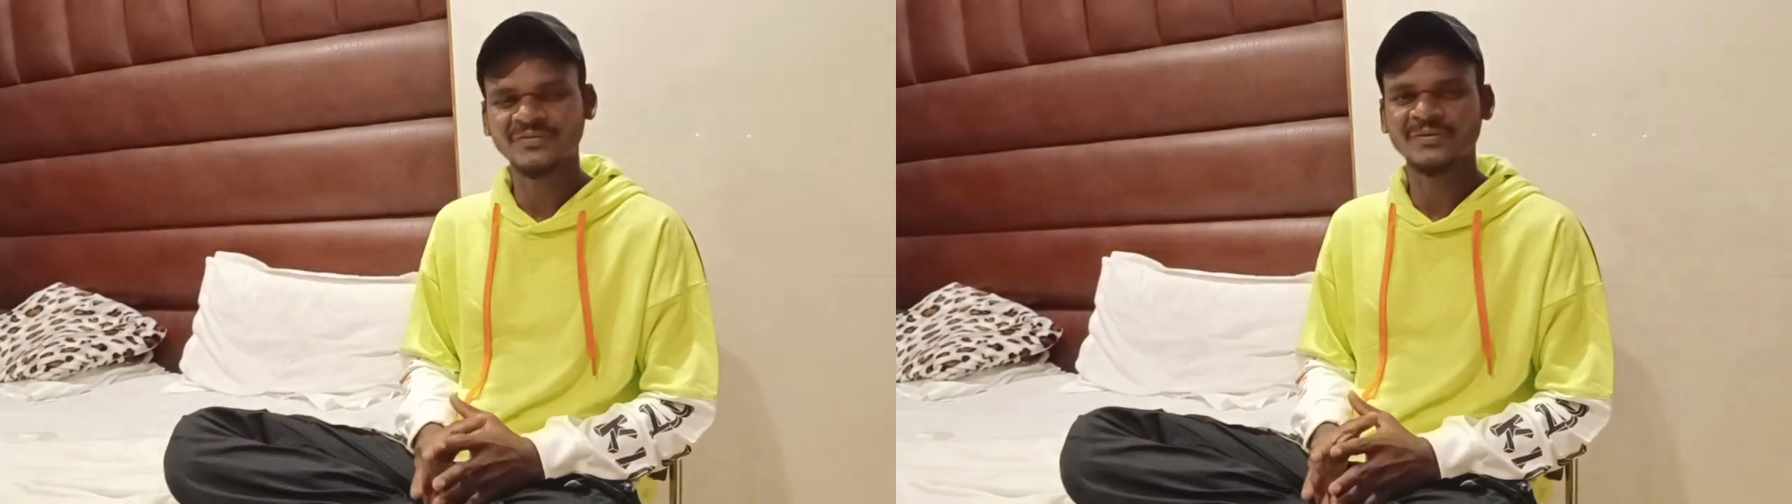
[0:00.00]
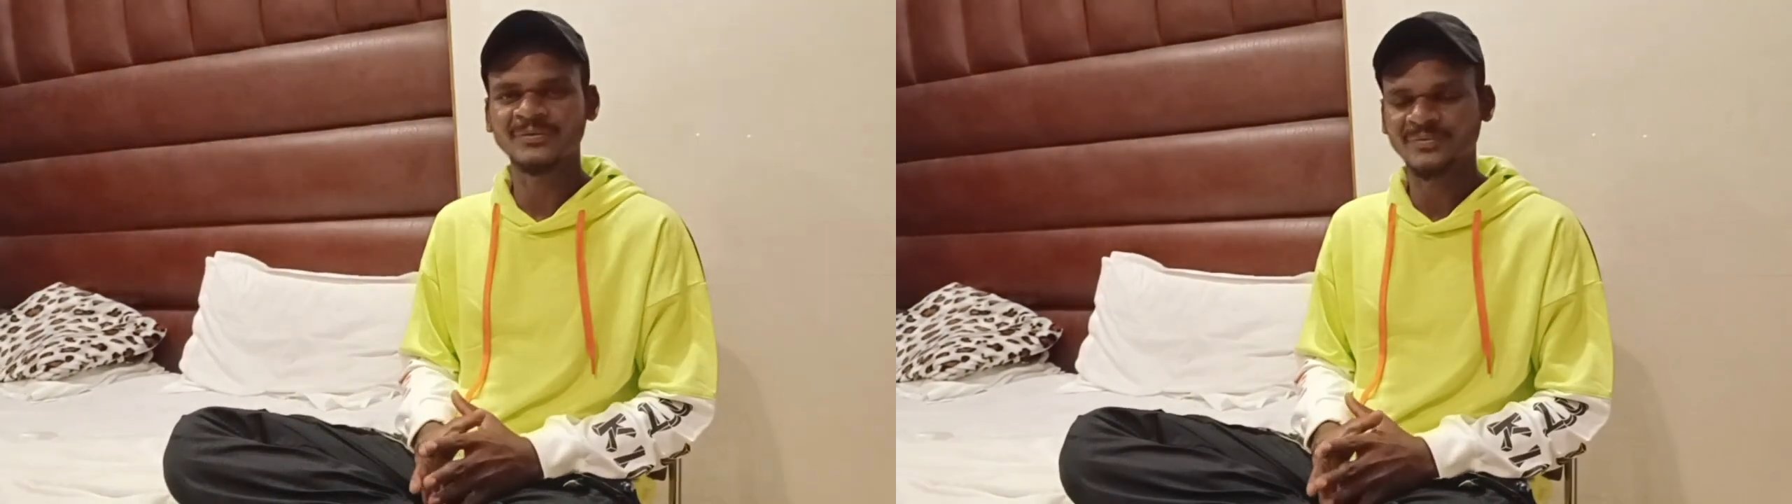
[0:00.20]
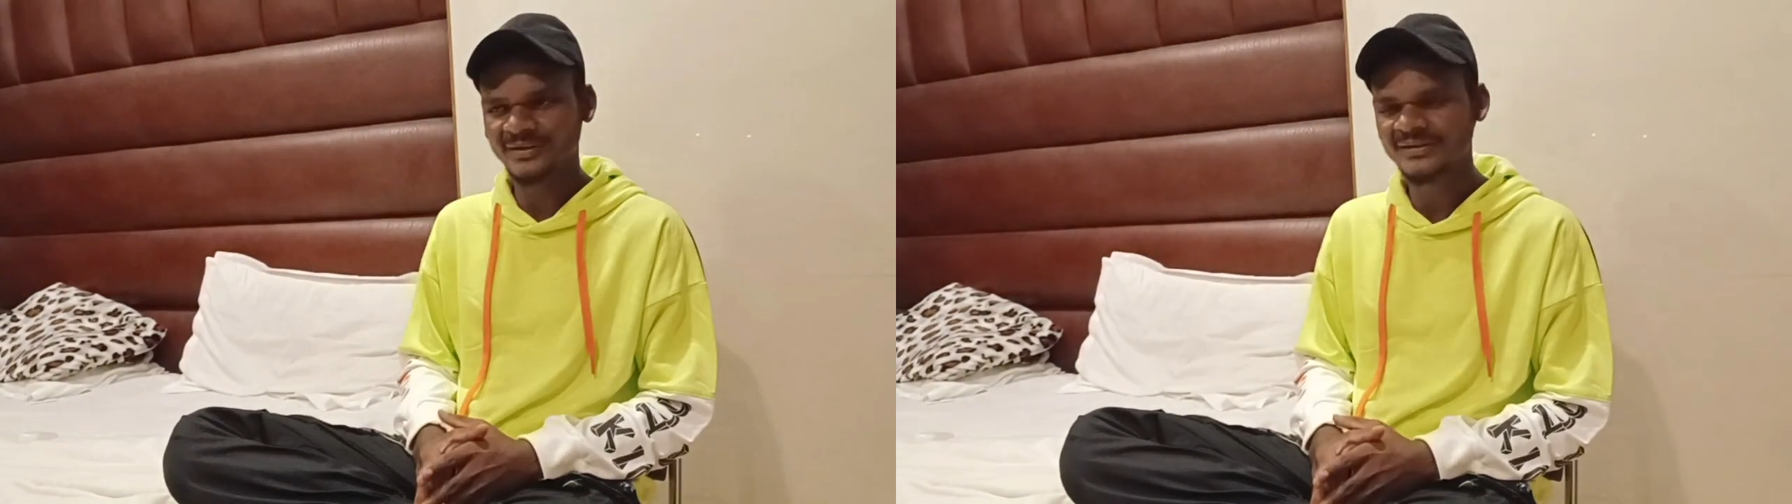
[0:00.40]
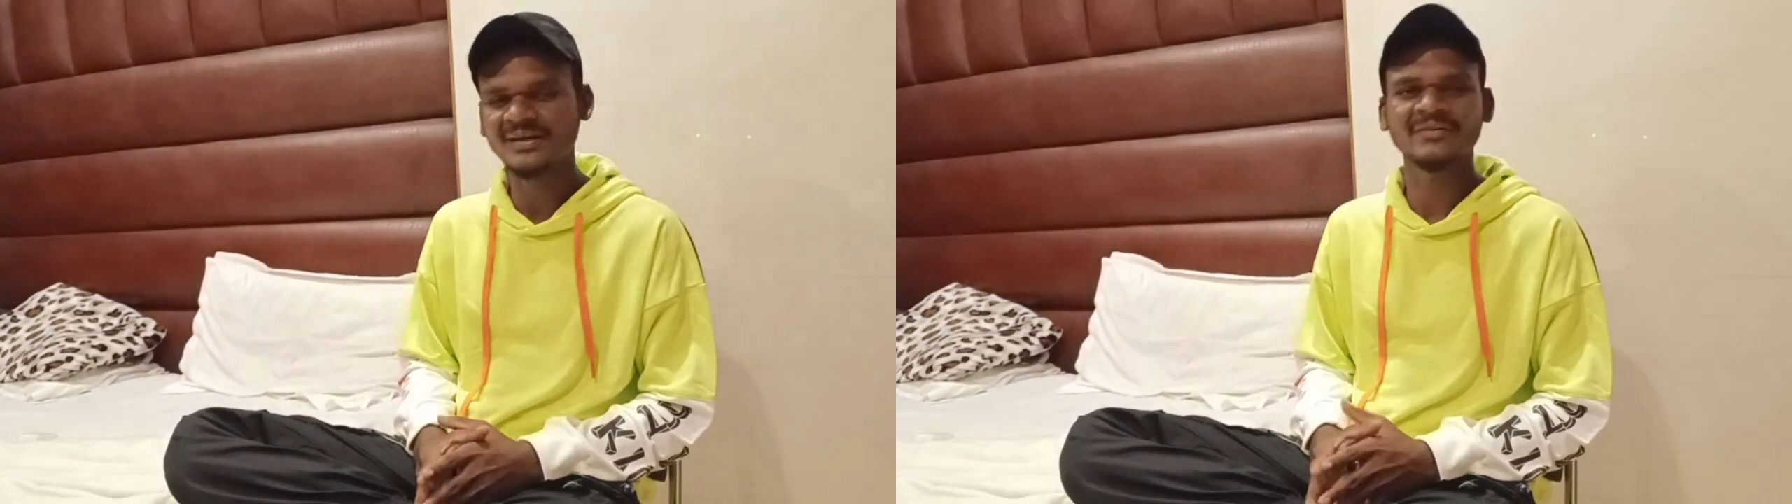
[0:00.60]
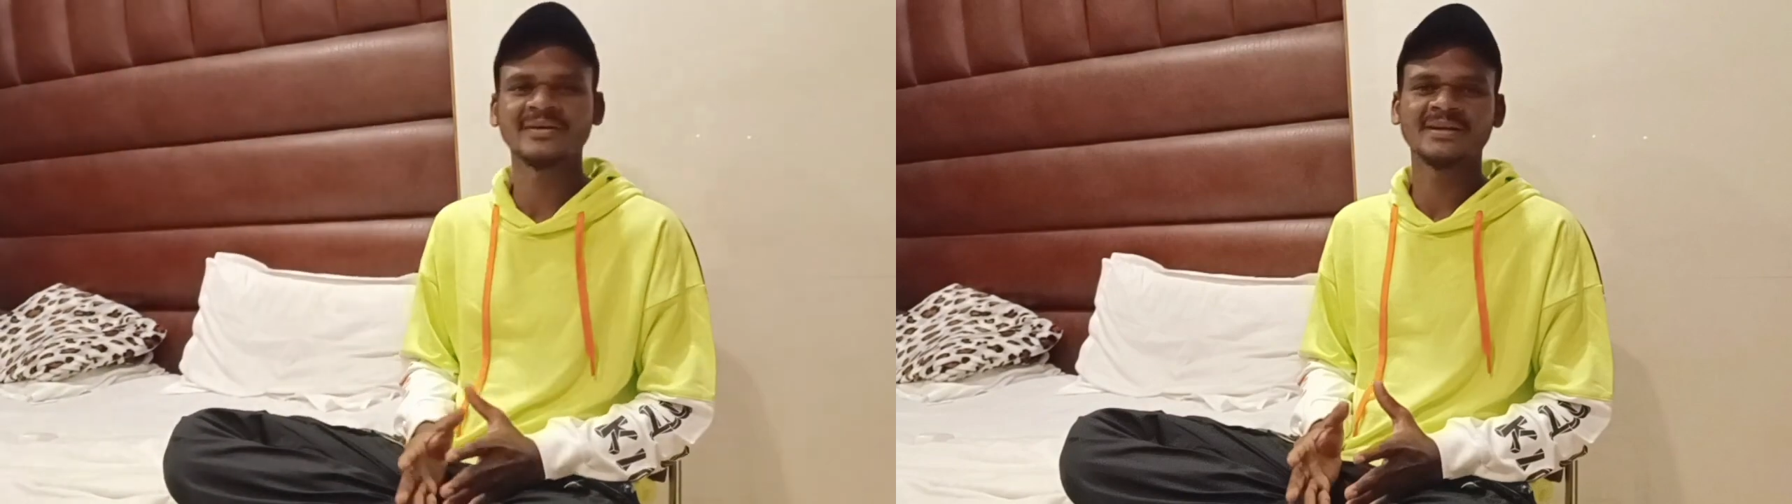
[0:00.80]
for
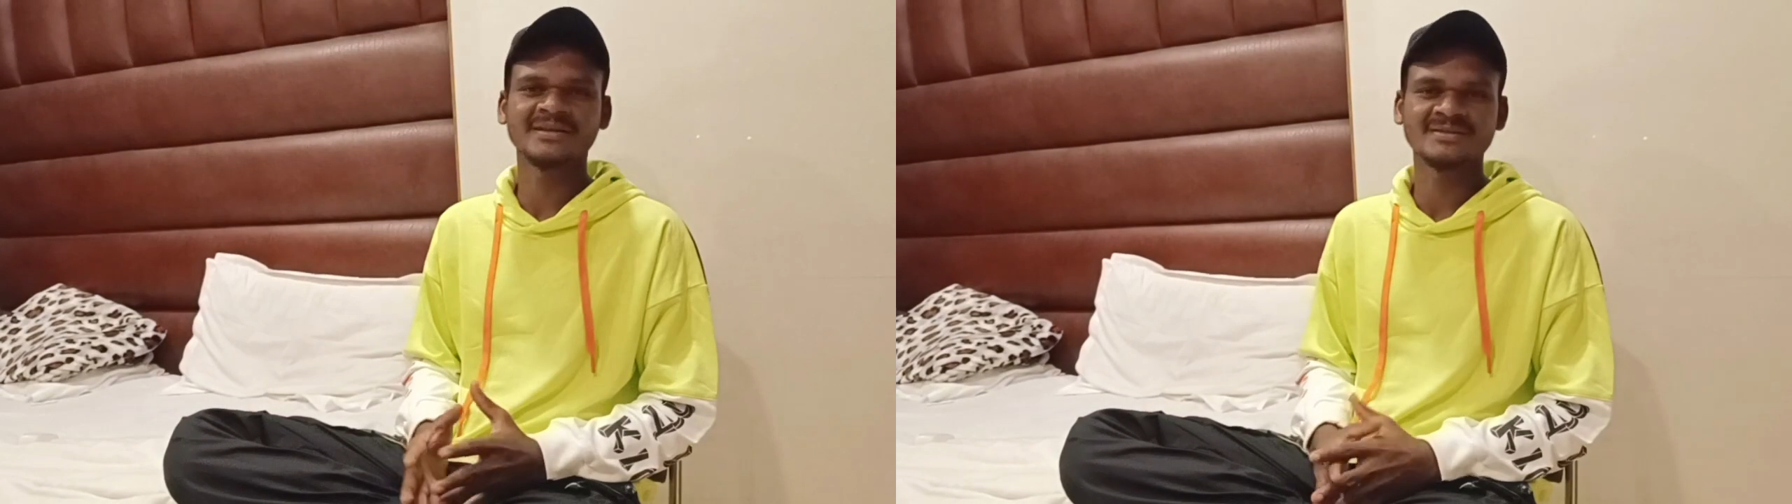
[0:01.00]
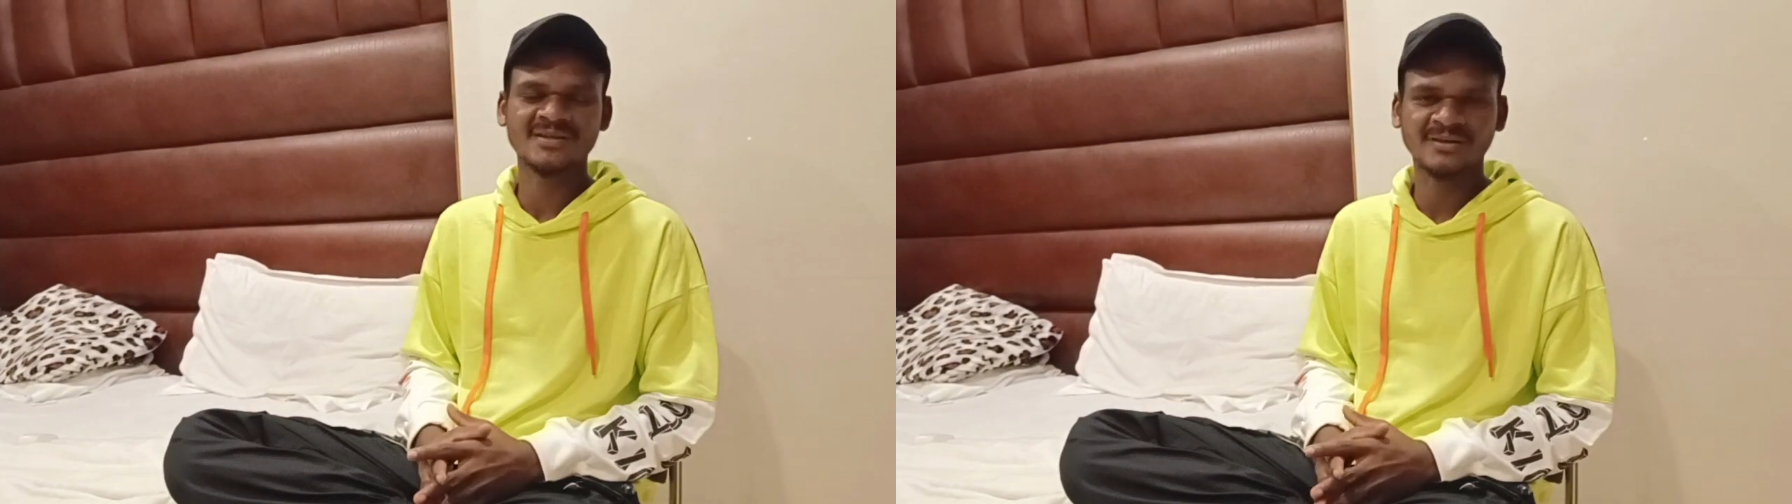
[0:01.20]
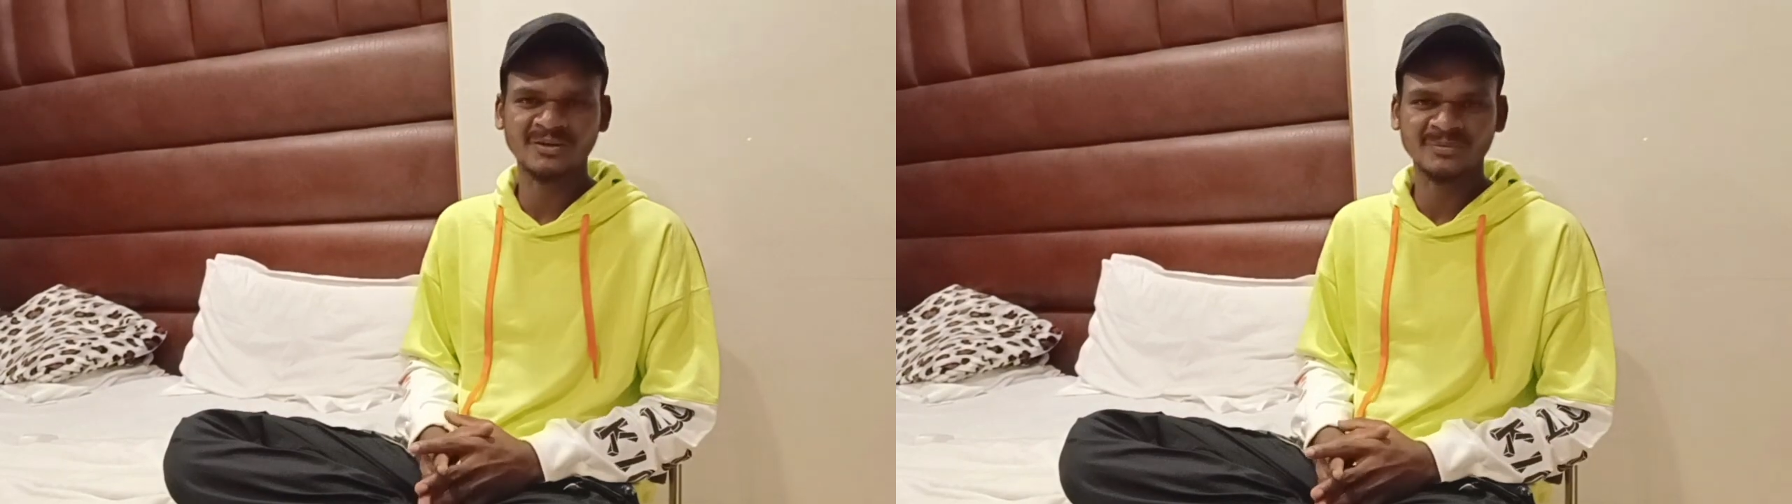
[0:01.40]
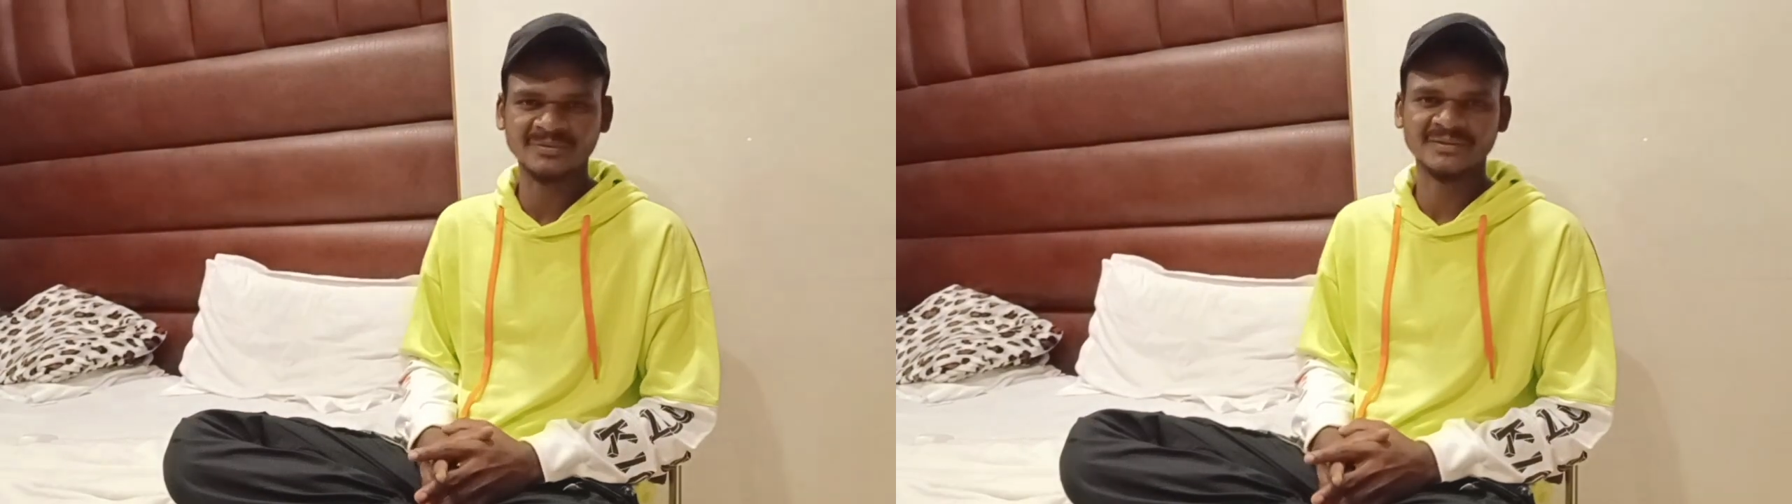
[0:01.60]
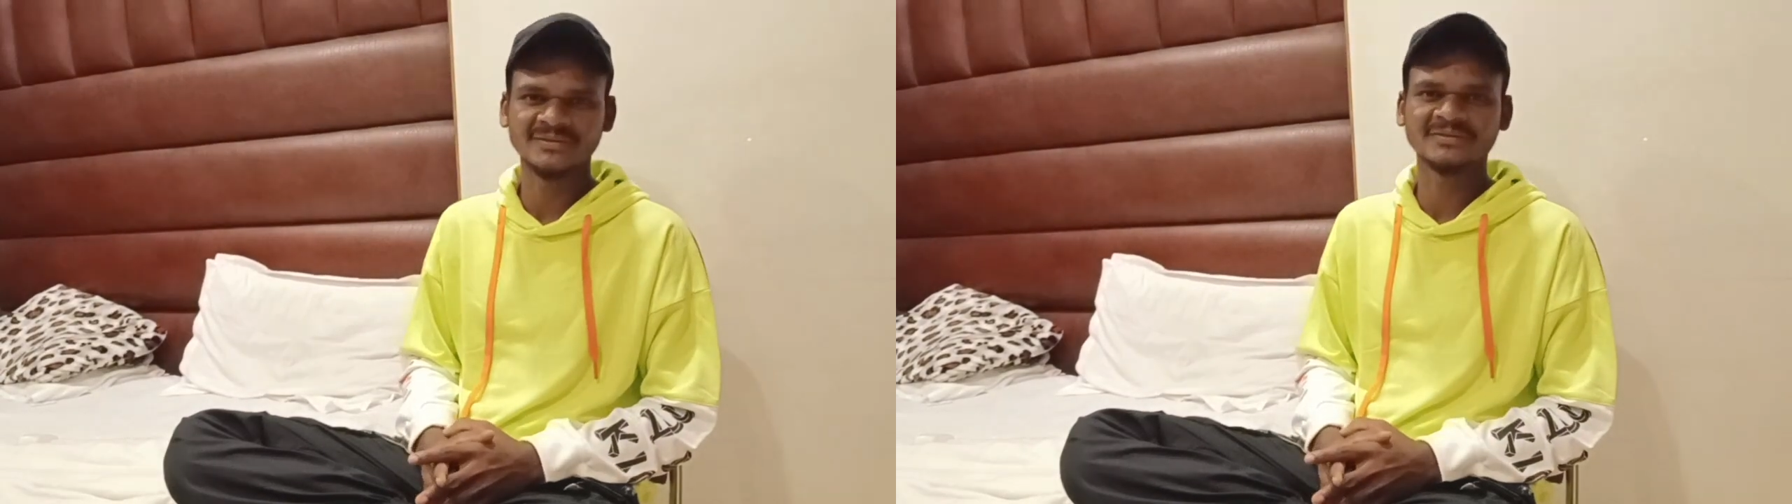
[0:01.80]
work our Christian
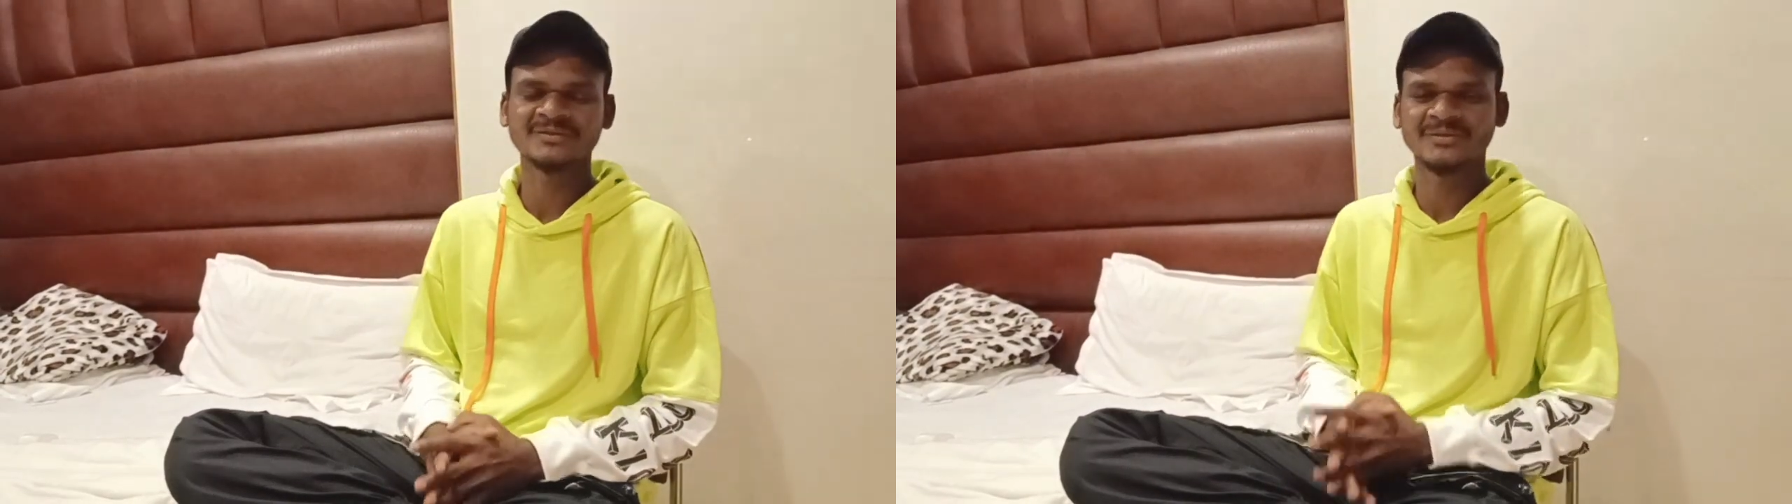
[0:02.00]
community.